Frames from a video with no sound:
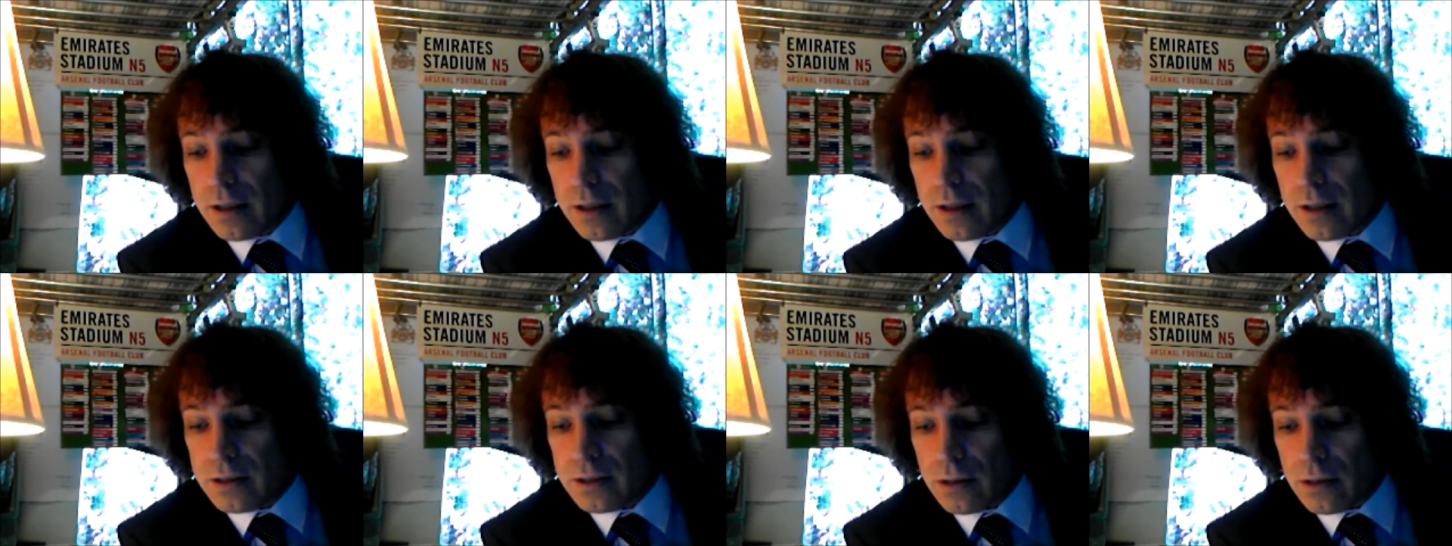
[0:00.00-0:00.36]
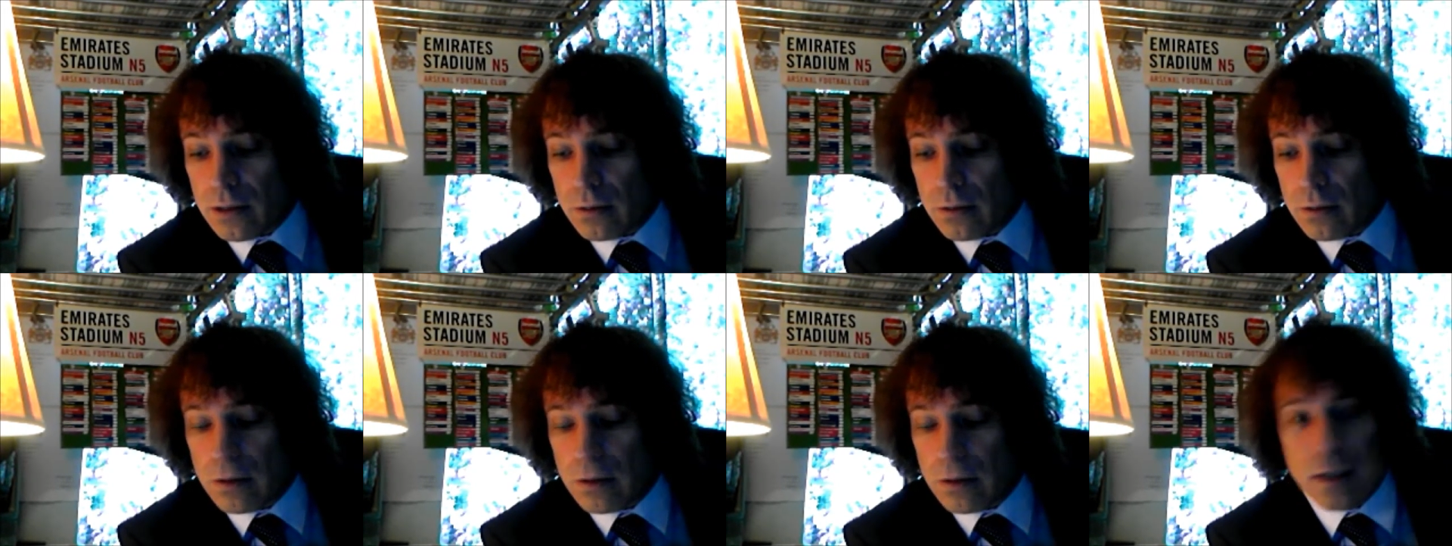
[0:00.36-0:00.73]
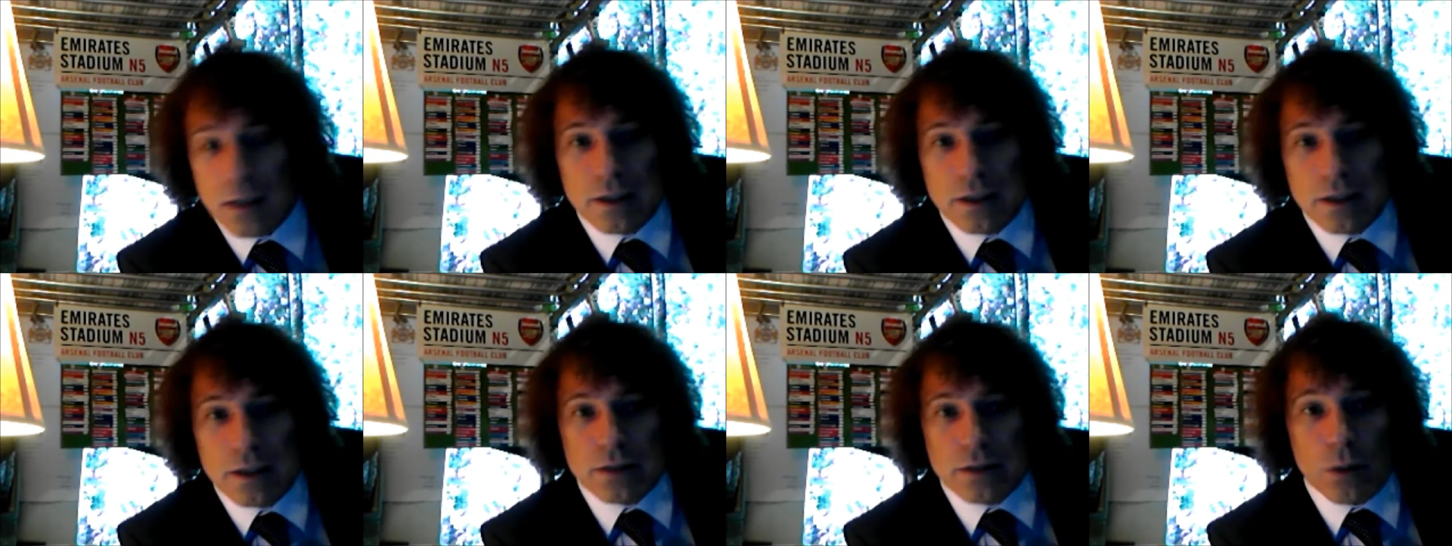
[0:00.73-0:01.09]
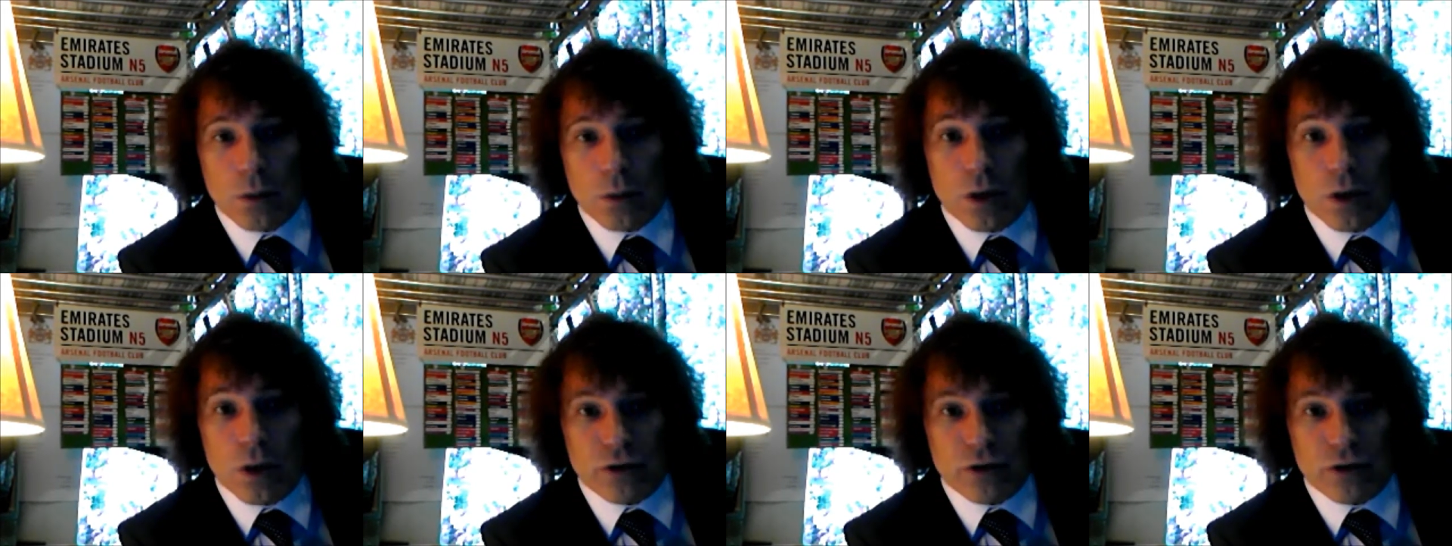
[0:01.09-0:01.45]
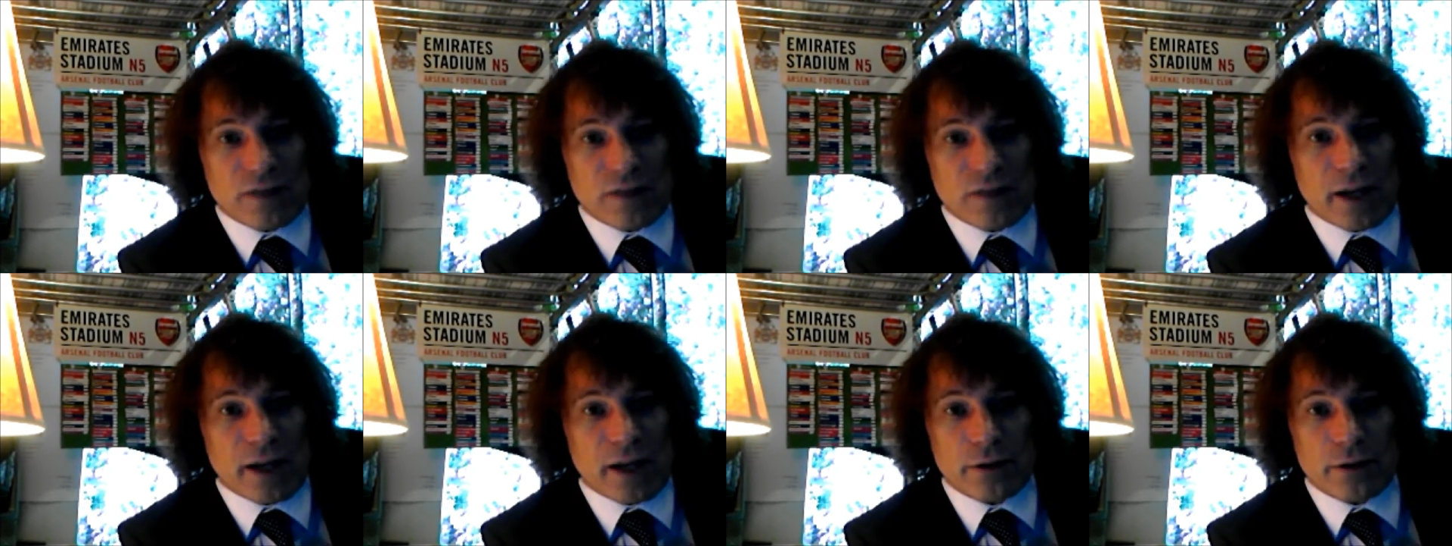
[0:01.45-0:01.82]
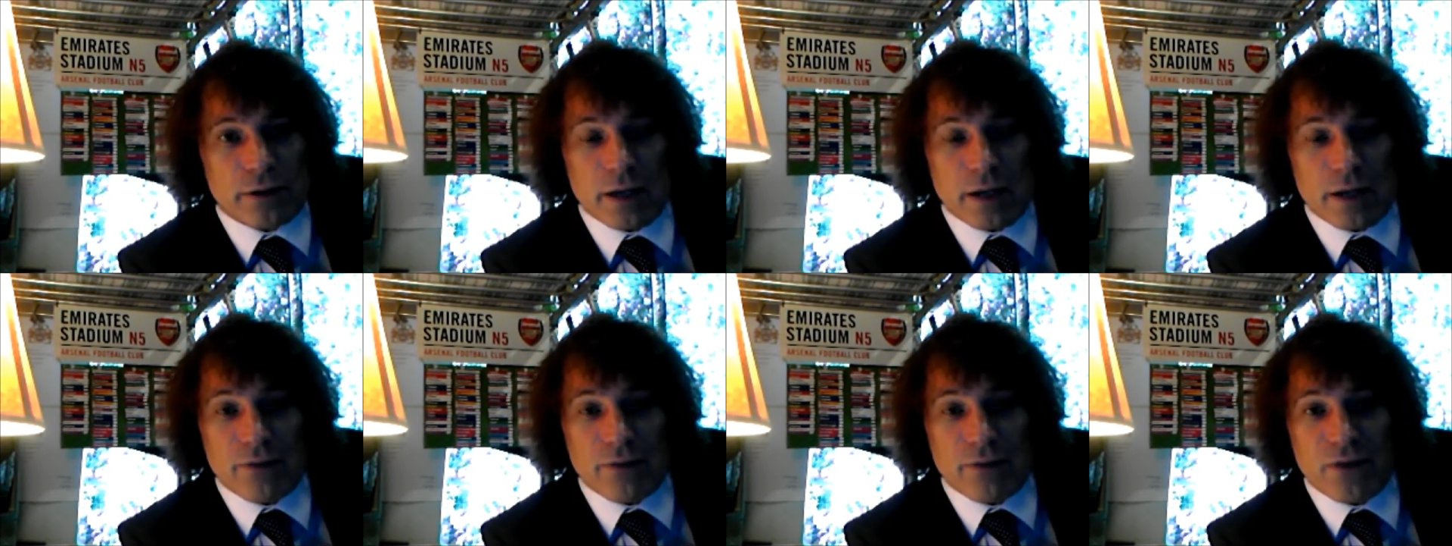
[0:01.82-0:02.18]
So, no wonder he's valued
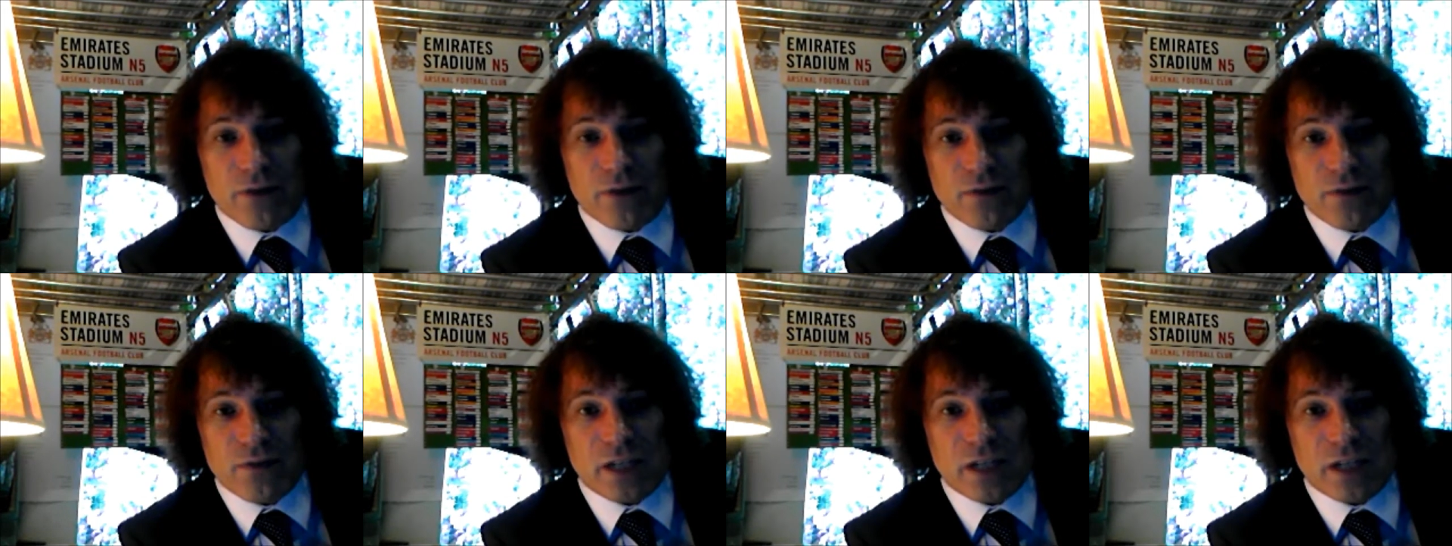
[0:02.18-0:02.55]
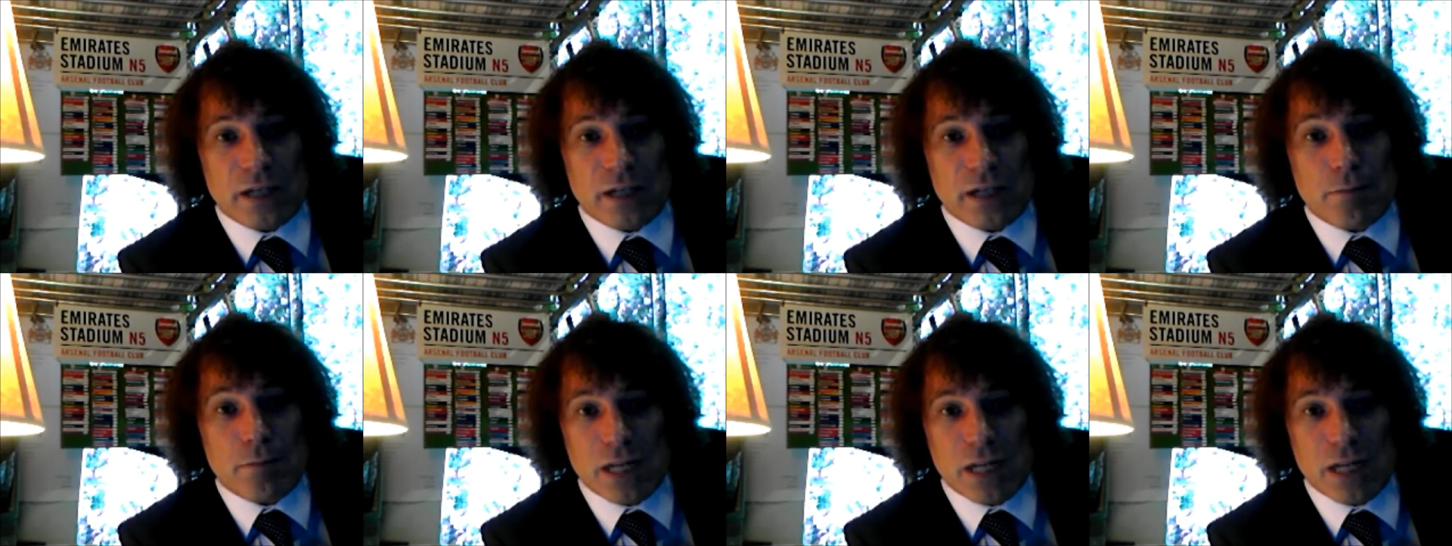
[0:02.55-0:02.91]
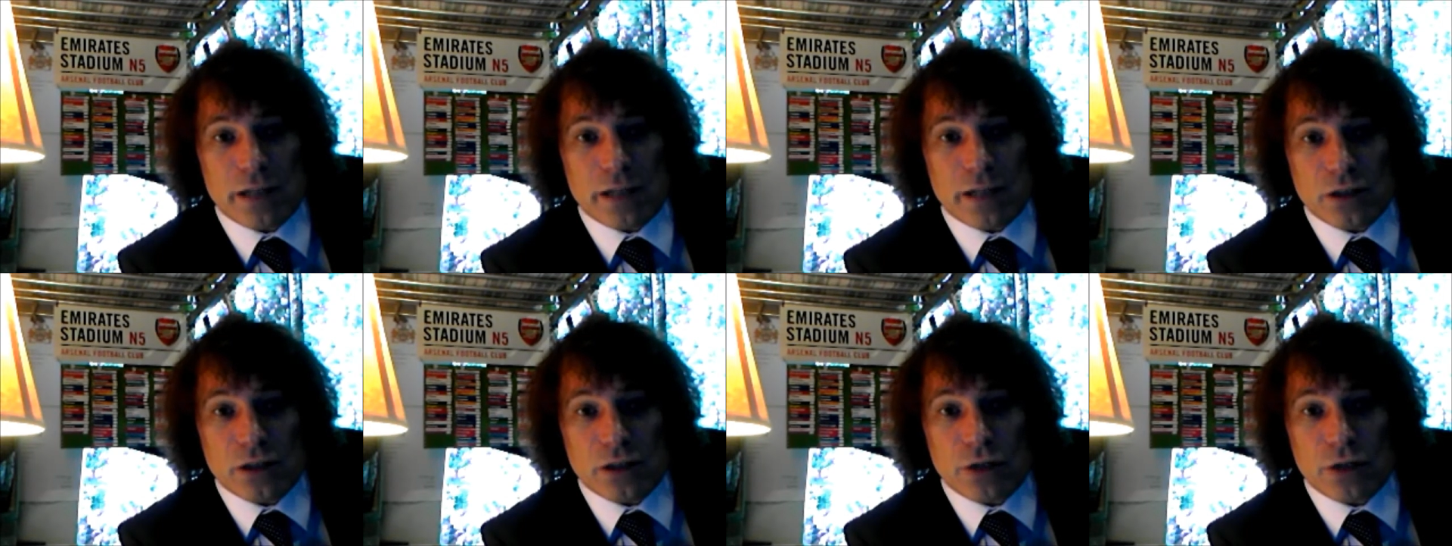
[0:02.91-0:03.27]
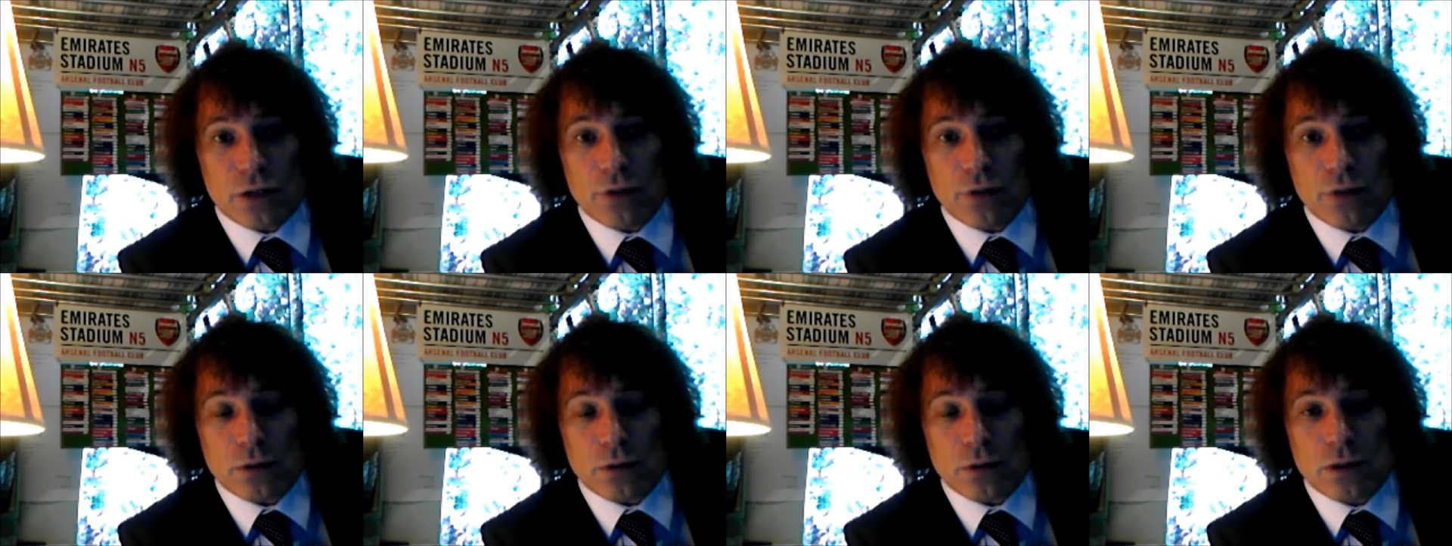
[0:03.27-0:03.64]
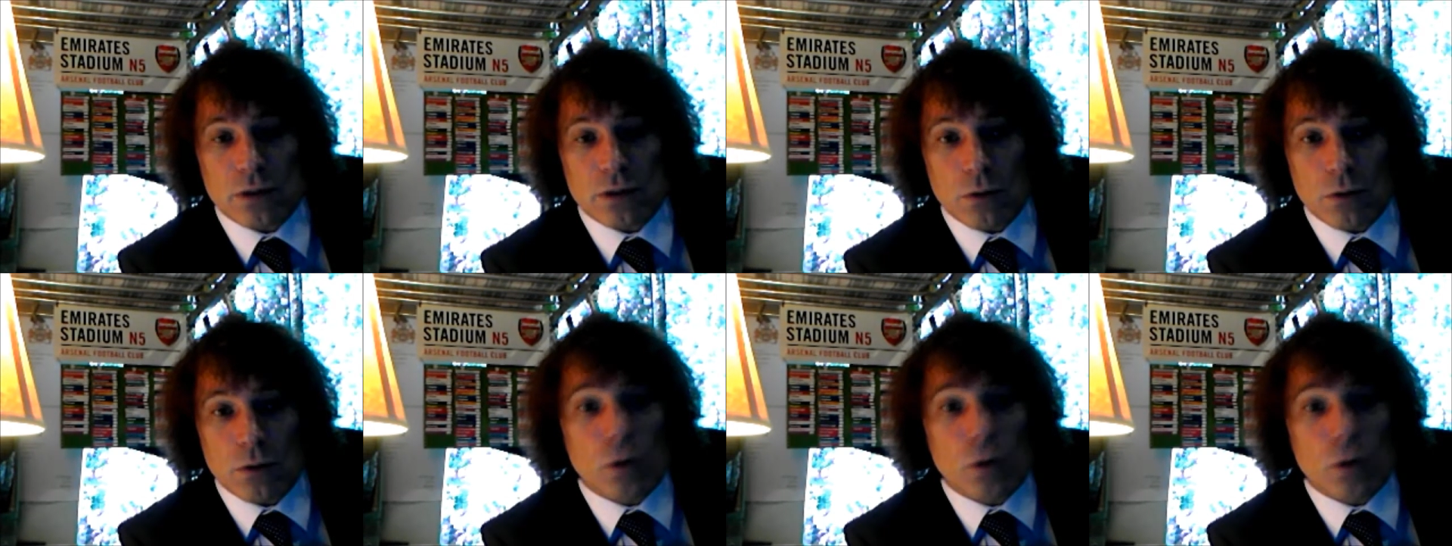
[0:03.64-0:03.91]
at 50 million euros,